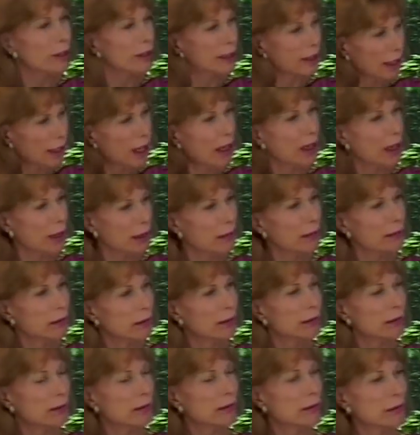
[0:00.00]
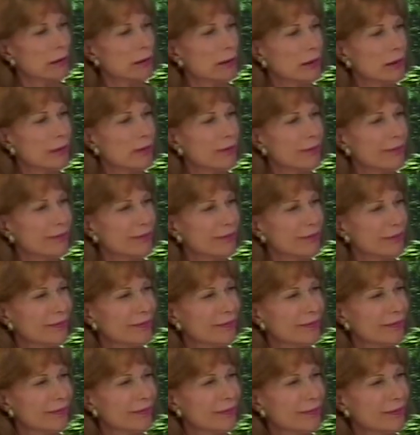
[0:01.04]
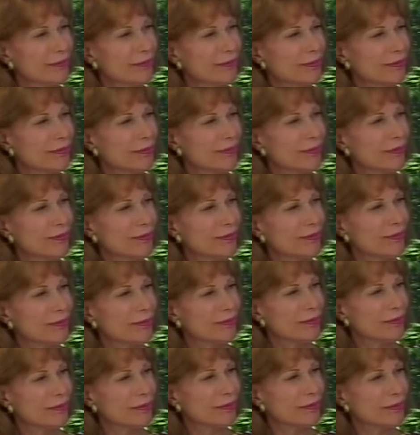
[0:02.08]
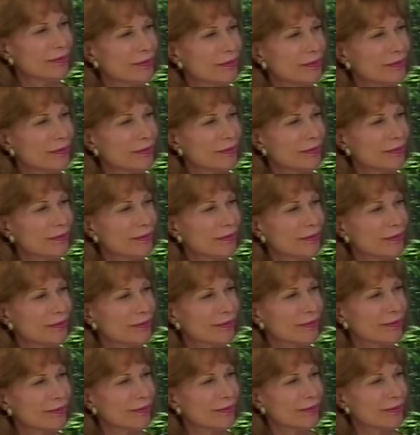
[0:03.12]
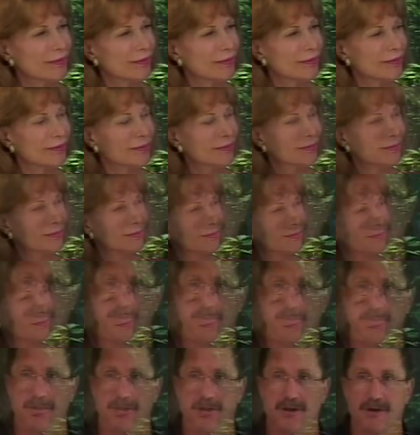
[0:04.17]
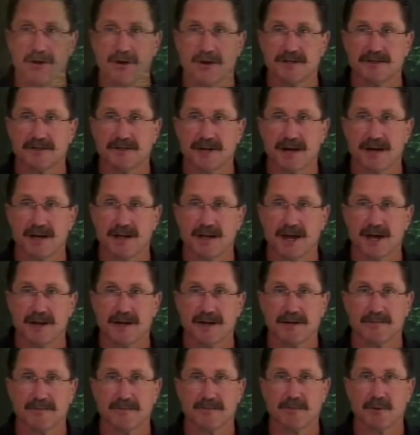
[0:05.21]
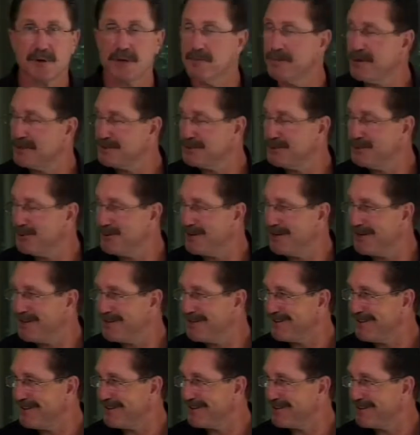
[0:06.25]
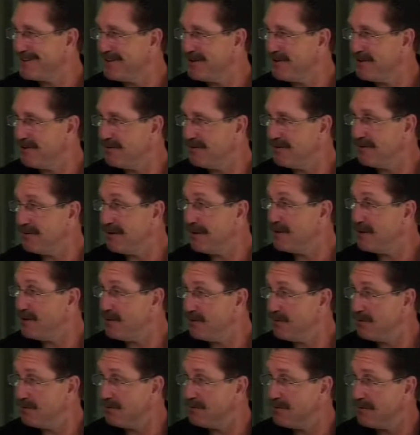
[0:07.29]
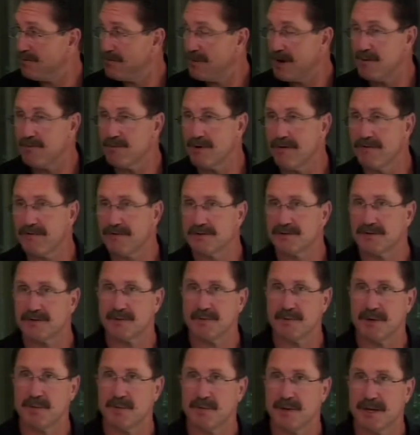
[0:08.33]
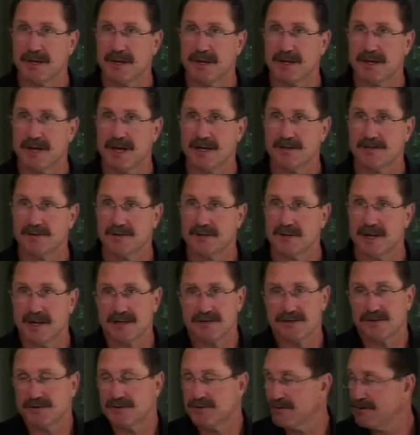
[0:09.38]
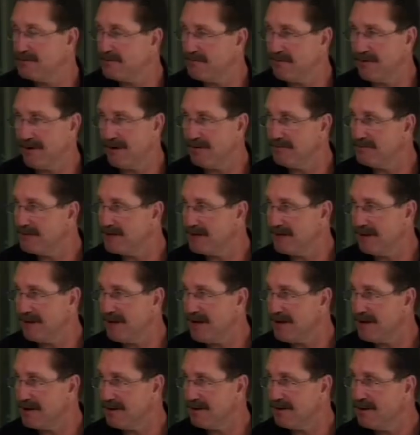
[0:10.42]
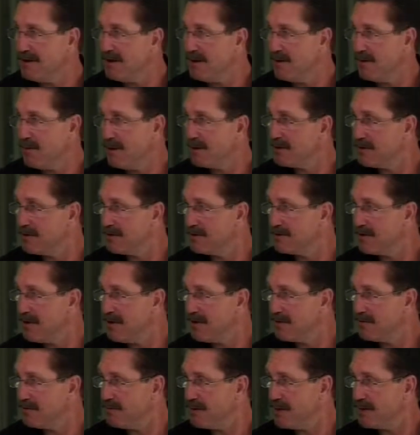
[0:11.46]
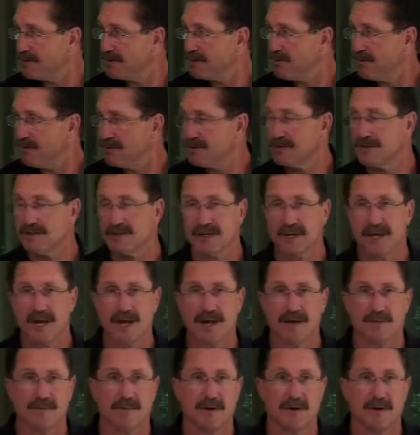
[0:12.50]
Third, yeah. Uh, well, you know, it's funny when I uh, when I got out of baseball as a player, I thought I could pretty much do anything. You know, and you made reference to me being a catcher. Catchers are involved in a lot of what goes on throughout the course of the game,